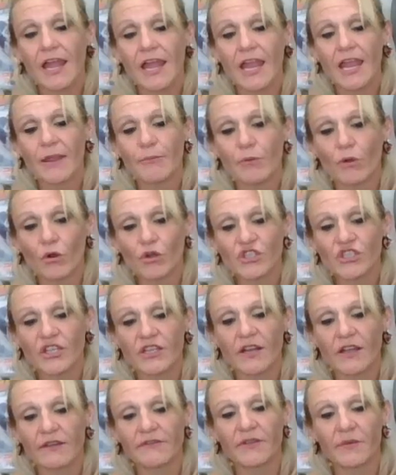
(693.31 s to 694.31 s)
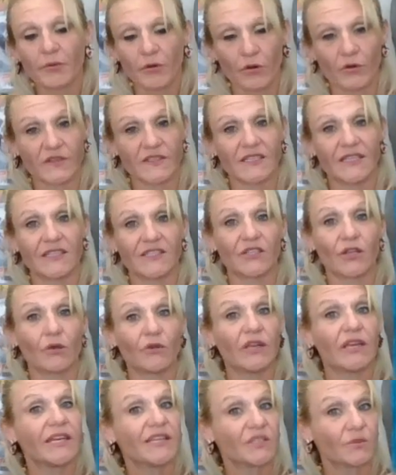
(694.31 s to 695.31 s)
a portion of the proceeds go
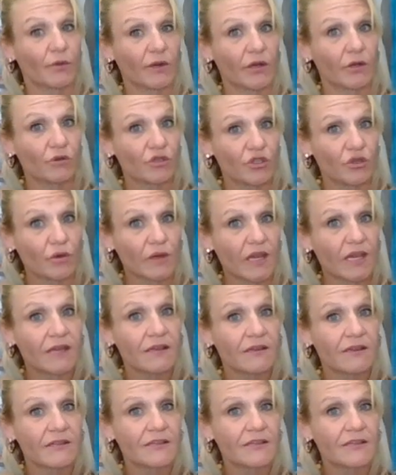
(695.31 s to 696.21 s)
to his widow, Judy.